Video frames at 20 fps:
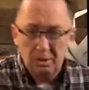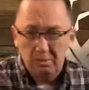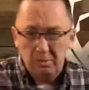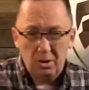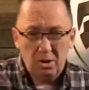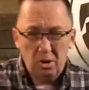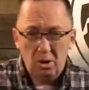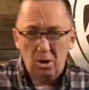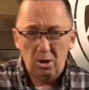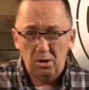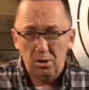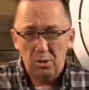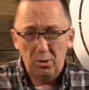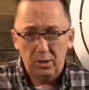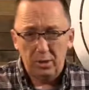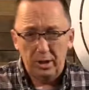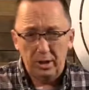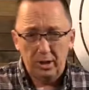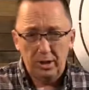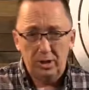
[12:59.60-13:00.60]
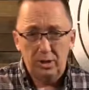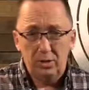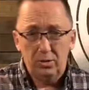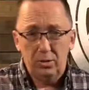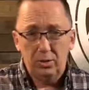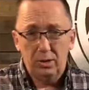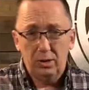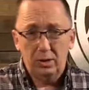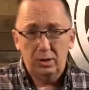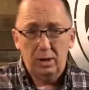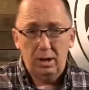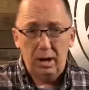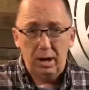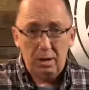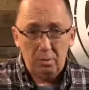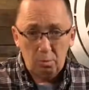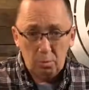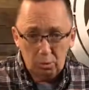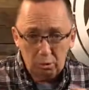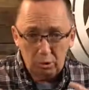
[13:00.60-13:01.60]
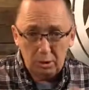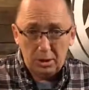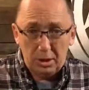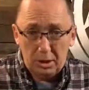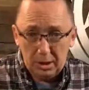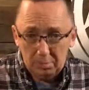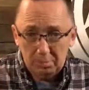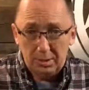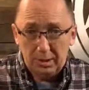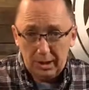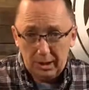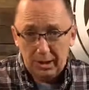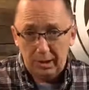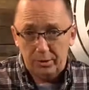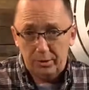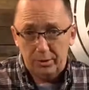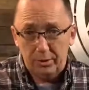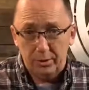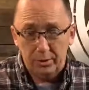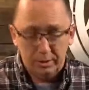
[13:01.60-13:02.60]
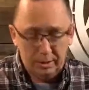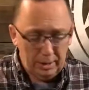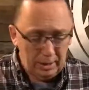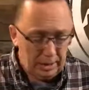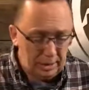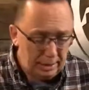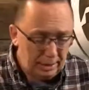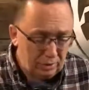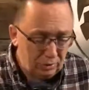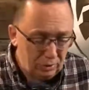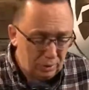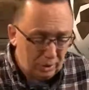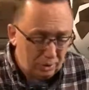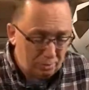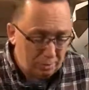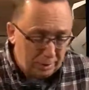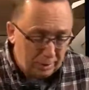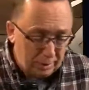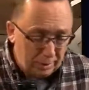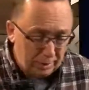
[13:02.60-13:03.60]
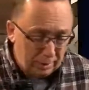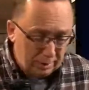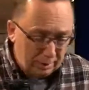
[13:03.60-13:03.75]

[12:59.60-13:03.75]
all those ideas. I want you to come together. And he says, and